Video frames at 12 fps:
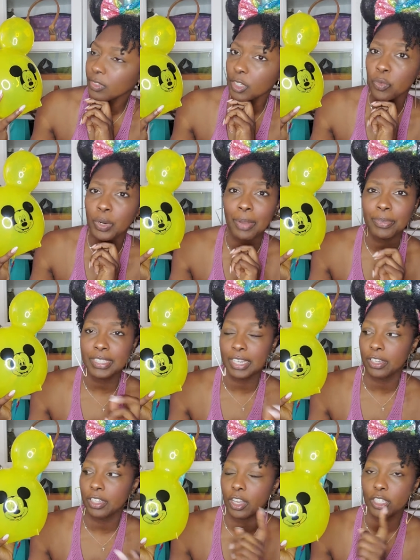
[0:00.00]
when I was
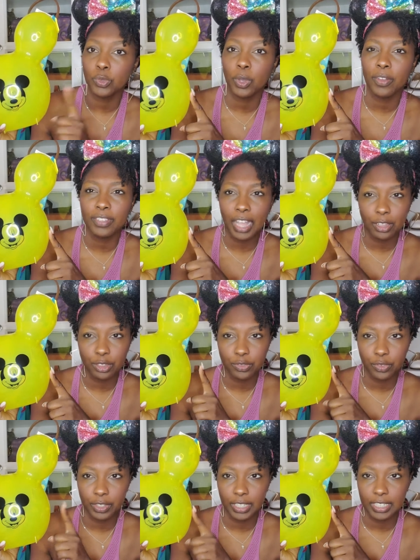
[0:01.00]
there. It cost $12
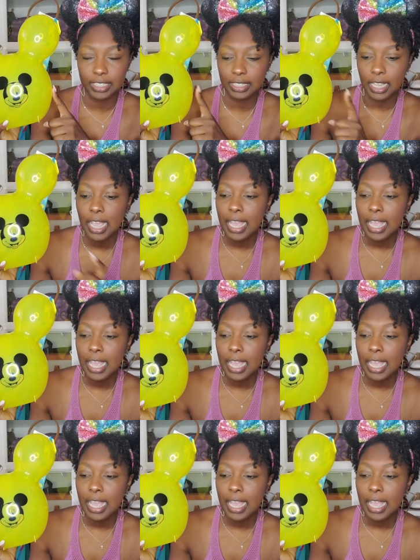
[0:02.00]
for this,